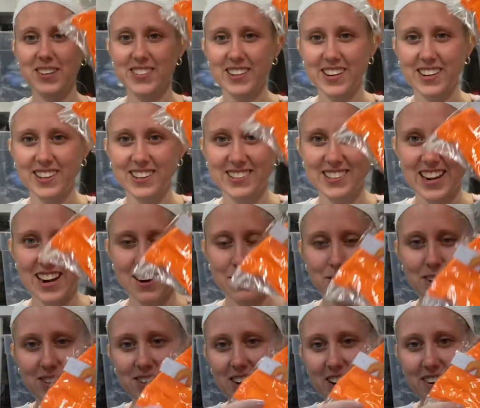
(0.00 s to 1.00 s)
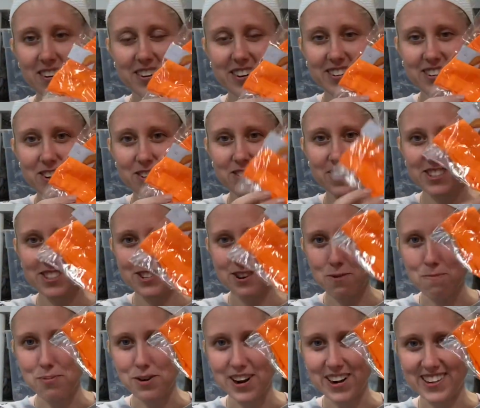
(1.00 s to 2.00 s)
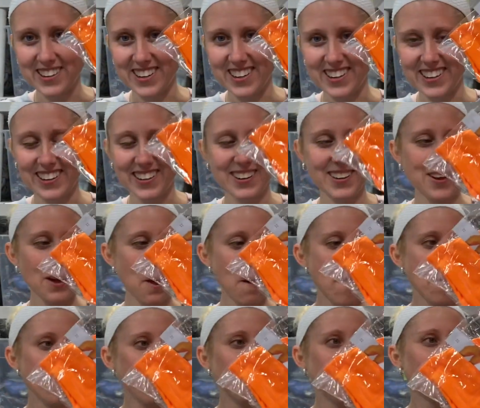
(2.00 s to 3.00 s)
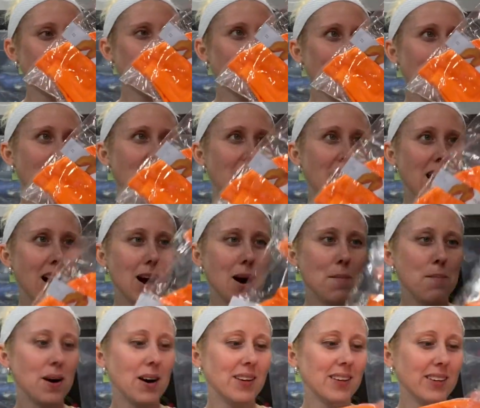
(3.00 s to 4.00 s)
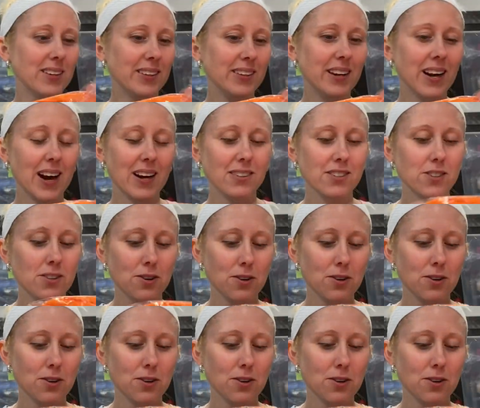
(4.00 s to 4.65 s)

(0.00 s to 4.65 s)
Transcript: take these out because I already know there's no brand on it. I've